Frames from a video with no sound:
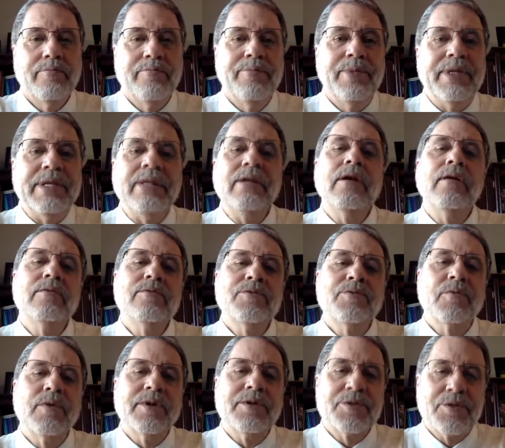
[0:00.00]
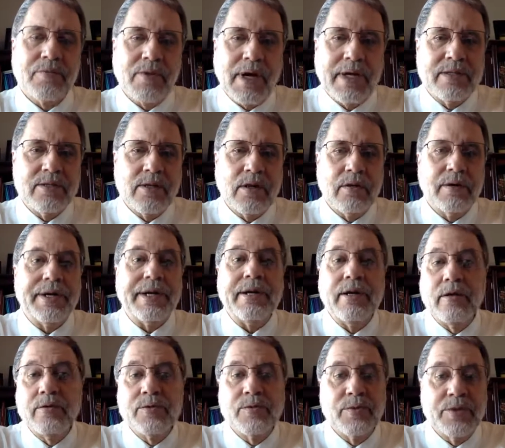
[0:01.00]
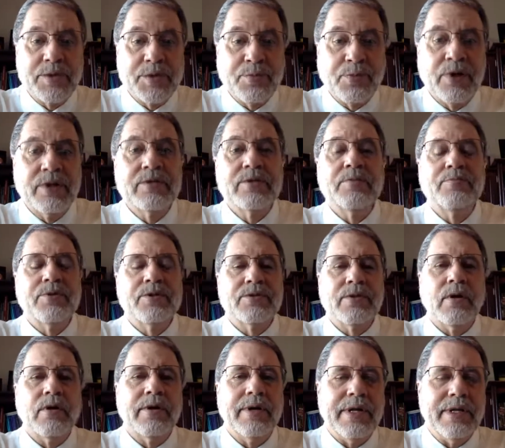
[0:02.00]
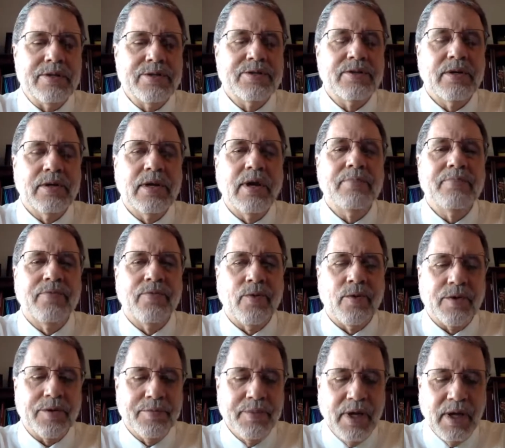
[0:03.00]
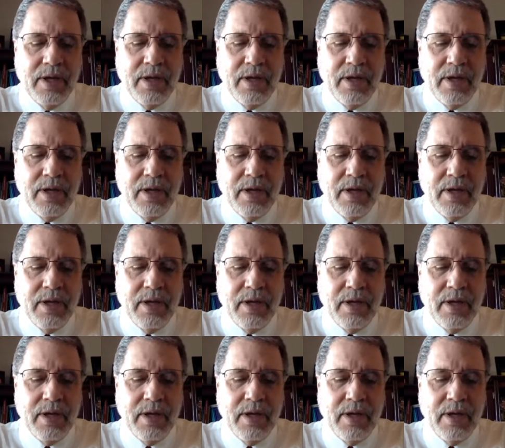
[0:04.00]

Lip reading: But he knows what his rights are and he knows what his principles are and he stood up for them.